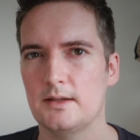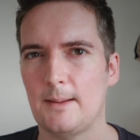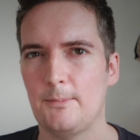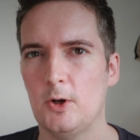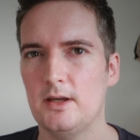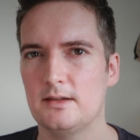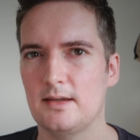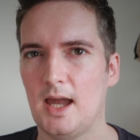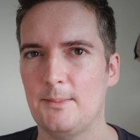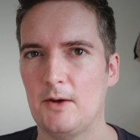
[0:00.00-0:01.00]
At that point
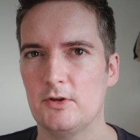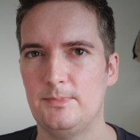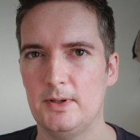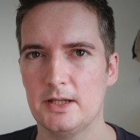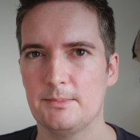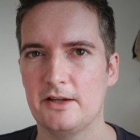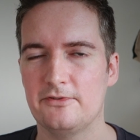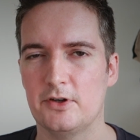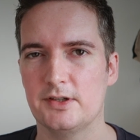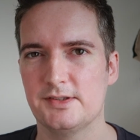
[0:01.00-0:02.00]
in time, I was building
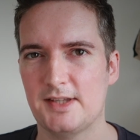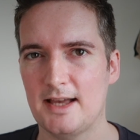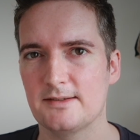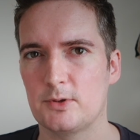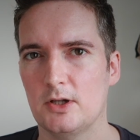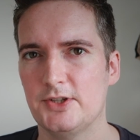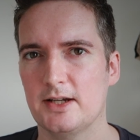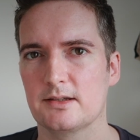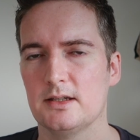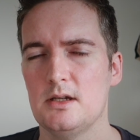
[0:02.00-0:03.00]
my first SaaS
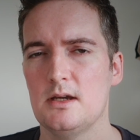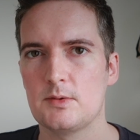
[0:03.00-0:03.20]
project.